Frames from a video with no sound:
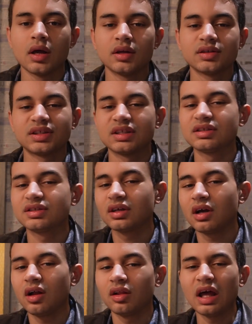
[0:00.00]
Since
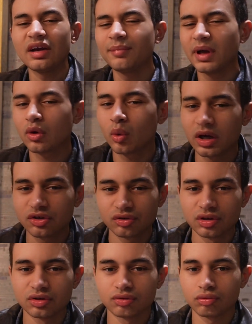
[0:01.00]
a lot of my
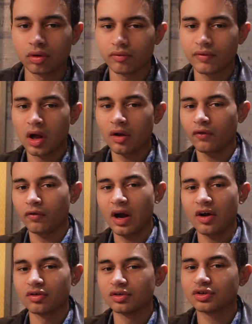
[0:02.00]
questions revolve
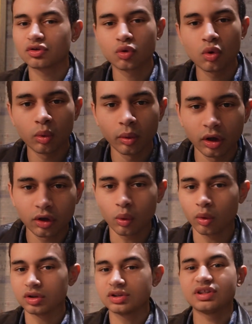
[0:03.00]
around schoolwork
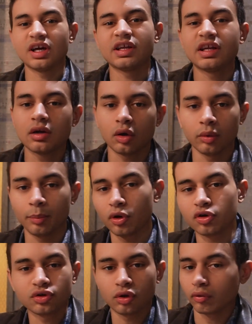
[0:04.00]
or studying or
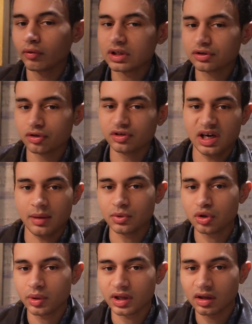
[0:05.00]
personal research that I'm
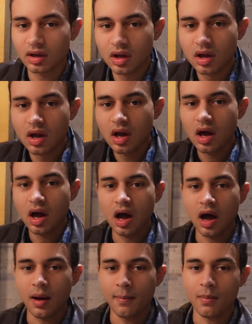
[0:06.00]
doing,
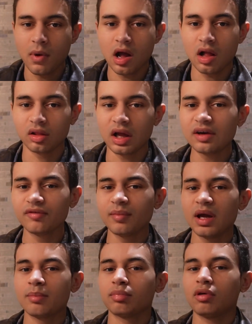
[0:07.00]
a lot of
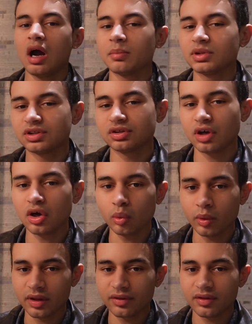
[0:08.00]
my prompts start
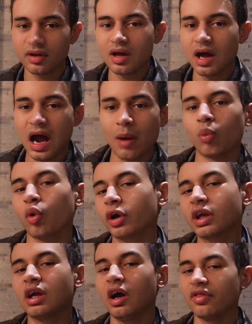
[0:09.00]
with, I'm
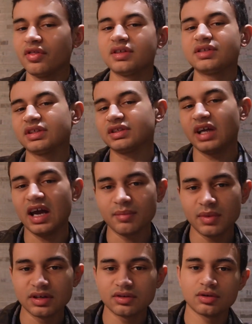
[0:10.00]
working on this
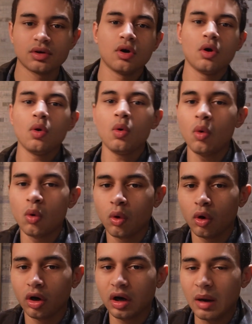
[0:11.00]
assignment,
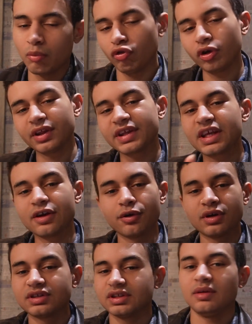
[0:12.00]
or I'm really
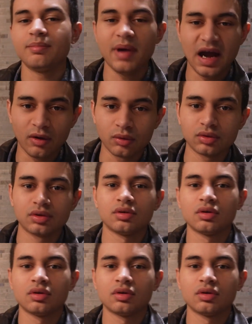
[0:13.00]
curious about